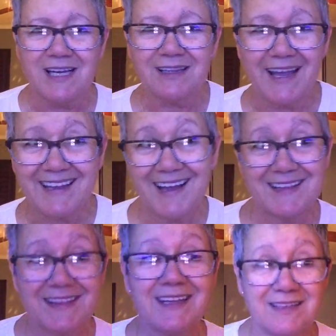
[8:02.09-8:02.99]
Like, I
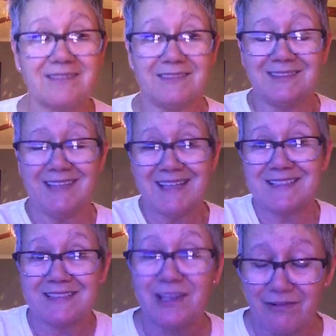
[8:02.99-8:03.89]
think
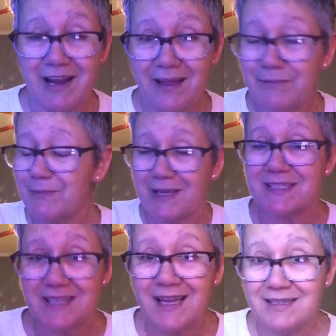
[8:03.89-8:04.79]
Leslie Graham, am I
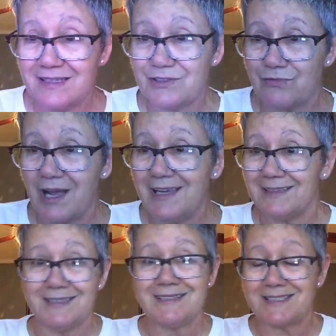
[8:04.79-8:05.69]
saying his right?
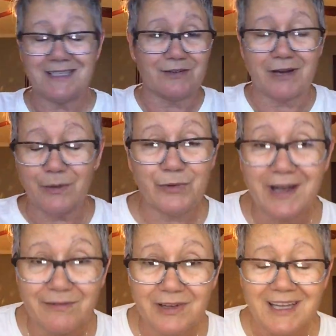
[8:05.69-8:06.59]
Lindsey Graham,
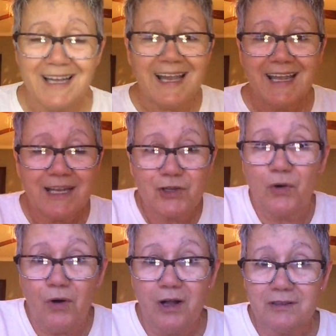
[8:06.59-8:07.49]
whatever. He
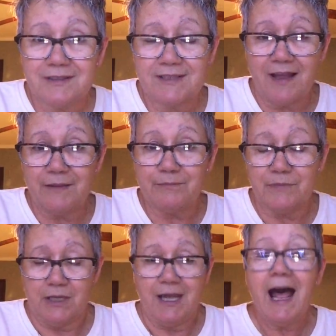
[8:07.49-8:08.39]
called
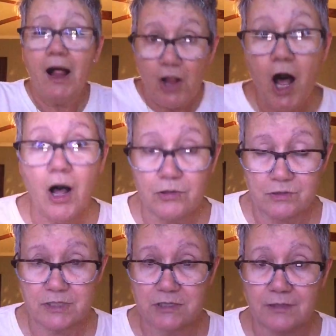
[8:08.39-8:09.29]
them
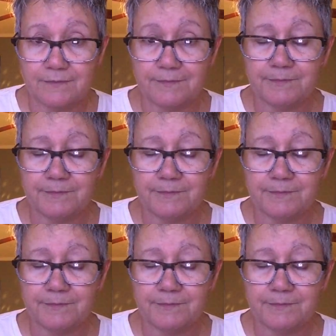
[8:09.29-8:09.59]
hellholes.